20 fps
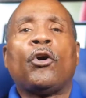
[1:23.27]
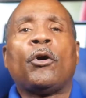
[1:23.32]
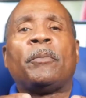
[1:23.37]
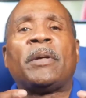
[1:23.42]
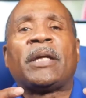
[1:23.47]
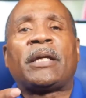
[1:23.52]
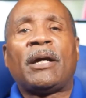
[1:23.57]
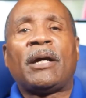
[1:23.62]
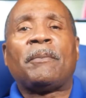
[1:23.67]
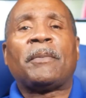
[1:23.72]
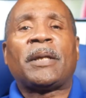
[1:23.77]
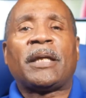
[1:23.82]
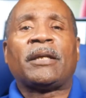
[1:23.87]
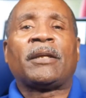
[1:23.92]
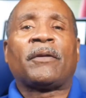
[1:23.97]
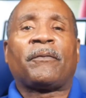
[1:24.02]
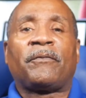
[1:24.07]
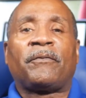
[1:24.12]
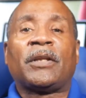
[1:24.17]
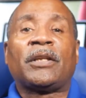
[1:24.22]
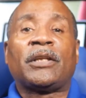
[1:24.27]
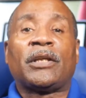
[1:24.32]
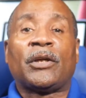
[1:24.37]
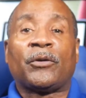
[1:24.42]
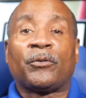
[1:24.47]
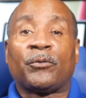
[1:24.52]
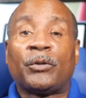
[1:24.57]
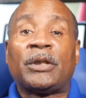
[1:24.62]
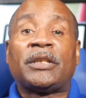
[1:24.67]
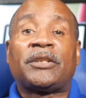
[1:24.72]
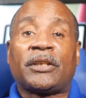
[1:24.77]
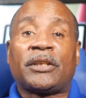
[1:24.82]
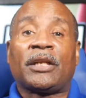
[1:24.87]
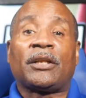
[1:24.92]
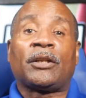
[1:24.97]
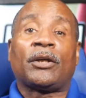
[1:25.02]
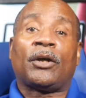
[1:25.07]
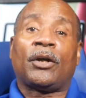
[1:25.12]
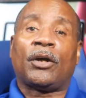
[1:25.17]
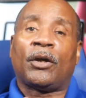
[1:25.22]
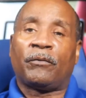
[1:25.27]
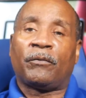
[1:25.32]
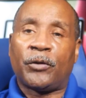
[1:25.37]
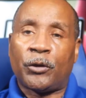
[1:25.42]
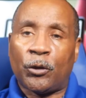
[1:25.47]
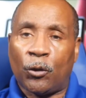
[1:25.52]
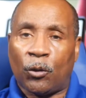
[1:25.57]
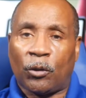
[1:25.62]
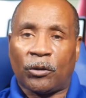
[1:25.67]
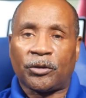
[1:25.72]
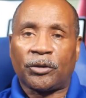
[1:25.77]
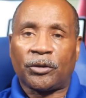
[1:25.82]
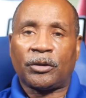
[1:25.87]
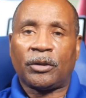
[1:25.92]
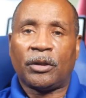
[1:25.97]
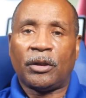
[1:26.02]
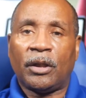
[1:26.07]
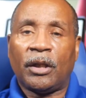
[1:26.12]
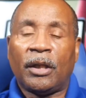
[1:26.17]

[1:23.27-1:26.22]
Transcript: or becoming an affiliate reseller of yours.